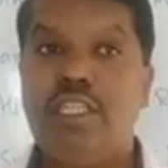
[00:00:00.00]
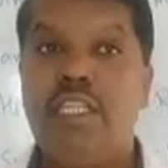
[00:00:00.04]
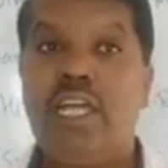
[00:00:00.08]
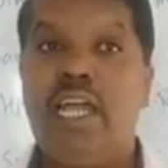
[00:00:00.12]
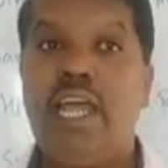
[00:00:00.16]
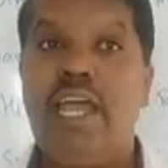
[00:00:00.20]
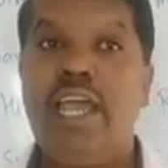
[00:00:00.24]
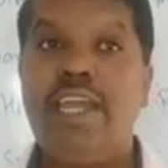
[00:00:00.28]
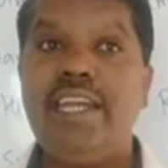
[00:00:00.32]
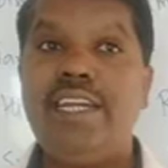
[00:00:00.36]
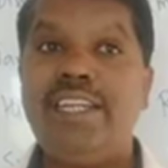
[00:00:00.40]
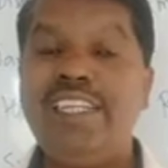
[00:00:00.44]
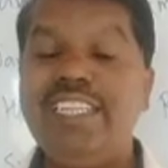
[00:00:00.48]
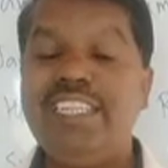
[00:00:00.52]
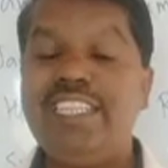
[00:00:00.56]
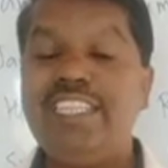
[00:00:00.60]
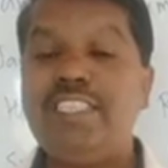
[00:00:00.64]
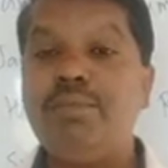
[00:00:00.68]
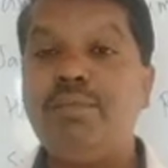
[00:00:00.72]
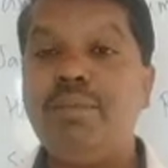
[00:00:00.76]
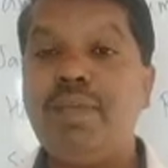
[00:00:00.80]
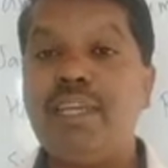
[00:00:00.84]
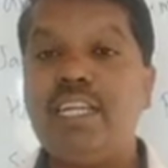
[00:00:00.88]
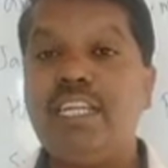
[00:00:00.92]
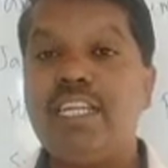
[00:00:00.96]
and he
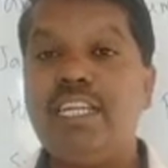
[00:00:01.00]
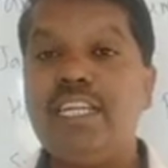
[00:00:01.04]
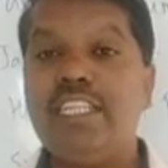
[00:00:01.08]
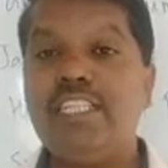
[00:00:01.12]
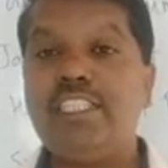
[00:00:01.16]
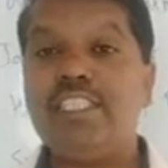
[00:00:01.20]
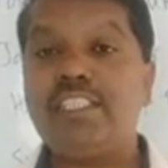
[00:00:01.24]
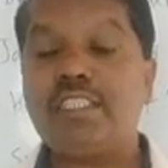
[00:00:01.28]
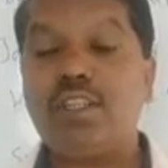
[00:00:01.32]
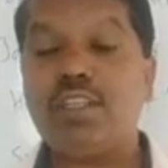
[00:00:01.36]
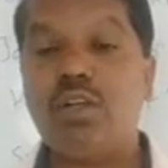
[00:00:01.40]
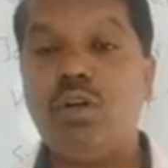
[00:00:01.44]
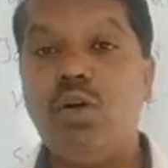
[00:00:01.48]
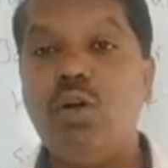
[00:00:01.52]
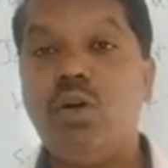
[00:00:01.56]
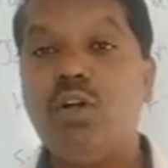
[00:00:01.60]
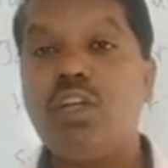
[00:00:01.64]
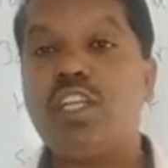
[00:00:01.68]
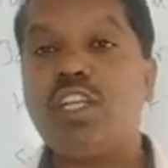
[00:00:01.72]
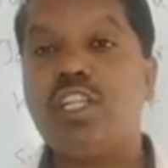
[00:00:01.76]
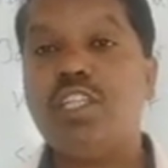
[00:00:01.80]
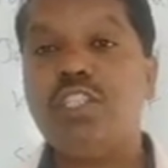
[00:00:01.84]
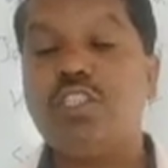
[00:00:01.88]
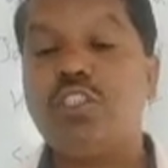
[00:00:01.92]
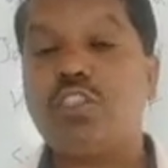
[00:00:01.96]
is making his
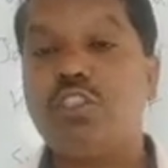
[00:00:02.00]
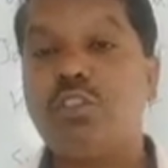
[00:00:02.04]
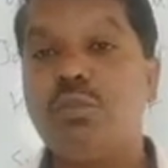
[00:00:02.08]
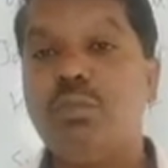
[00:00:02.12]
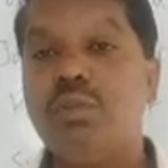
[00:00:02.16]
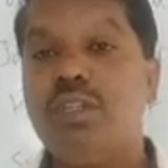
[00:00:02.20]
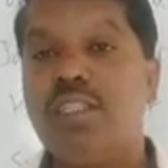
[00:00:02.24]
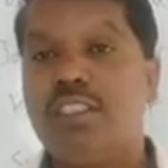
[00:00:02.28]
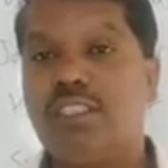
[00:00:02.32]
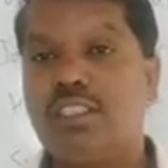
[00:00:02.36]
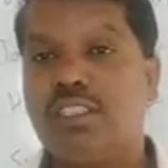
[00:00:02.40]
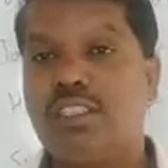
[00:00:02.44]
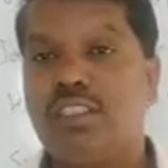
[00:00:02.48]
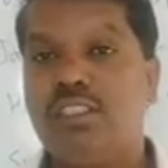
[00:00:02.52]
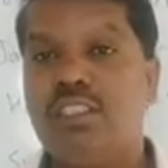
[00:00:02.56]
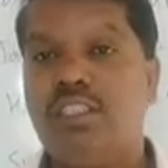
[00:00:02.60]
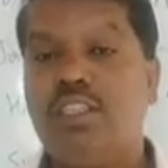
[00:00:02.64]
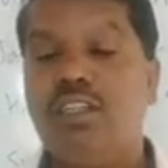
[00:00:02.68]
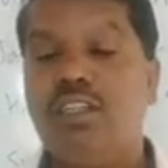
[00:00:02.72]
own instruments